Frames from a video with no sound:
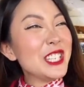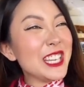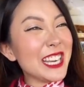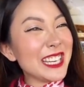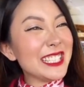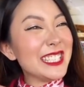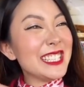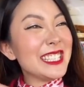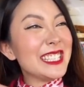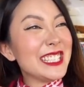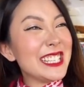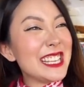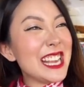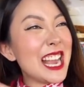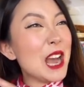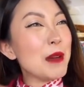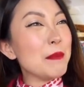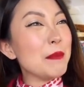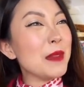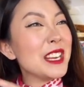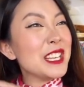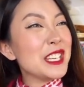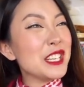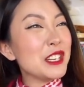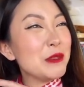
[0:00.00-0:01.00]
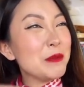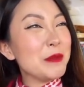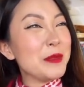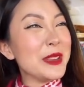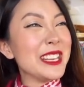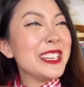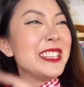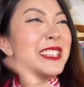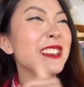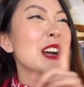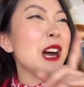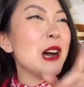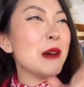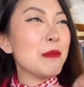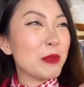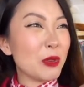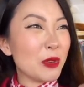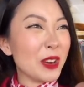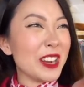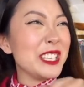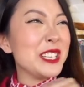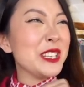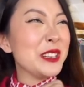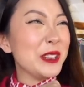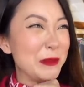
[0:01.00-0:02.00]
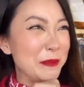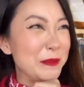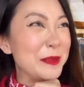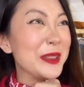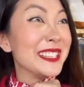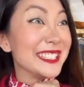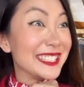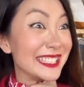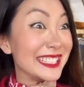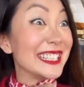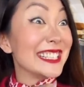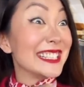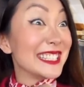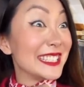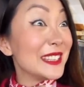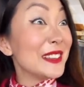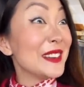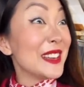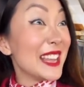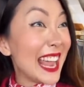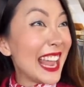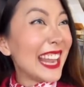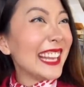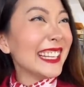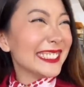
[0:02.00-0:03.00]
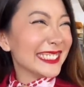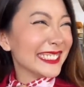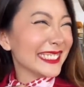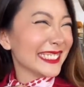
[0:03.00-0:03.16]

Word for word: check to see how much it'll be to upgrade you to business, okay?